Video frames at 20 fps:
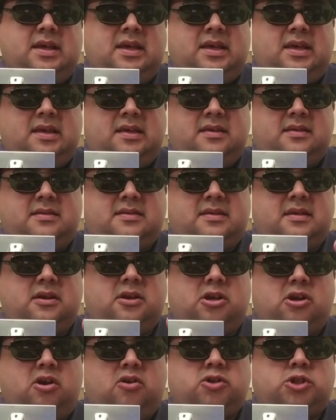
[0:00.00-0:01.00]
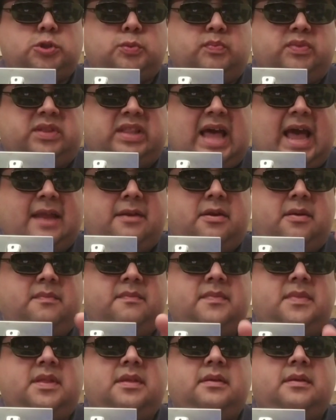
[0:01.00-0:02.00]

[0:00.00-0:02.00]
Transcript: is Coach Platinum.